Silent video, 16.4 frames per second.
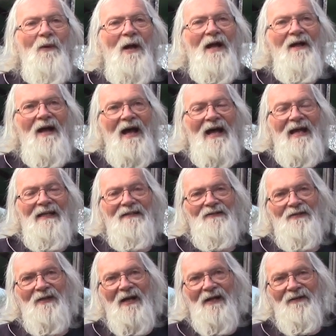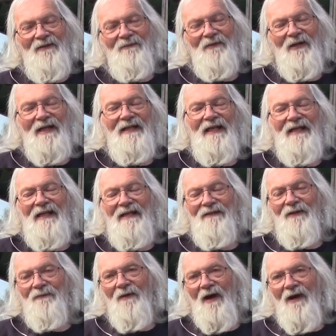Well, I started reading
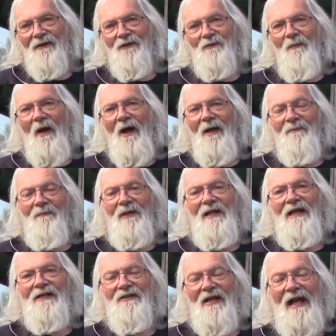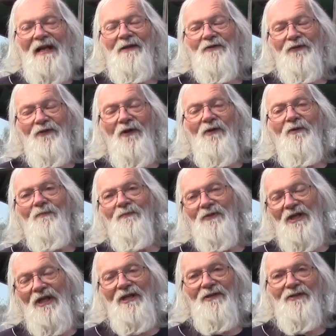in the wrong spot because I
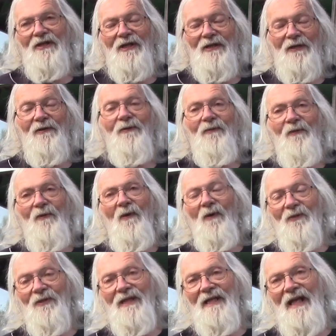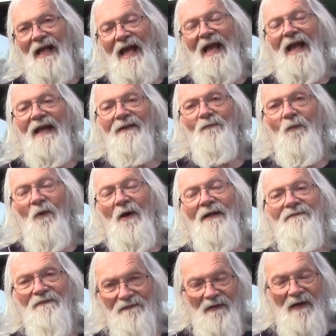assumed TCU only had
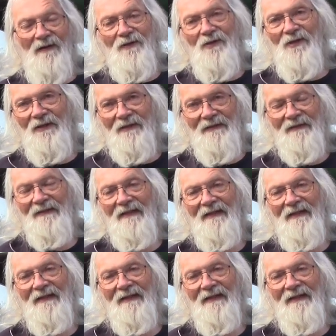one function,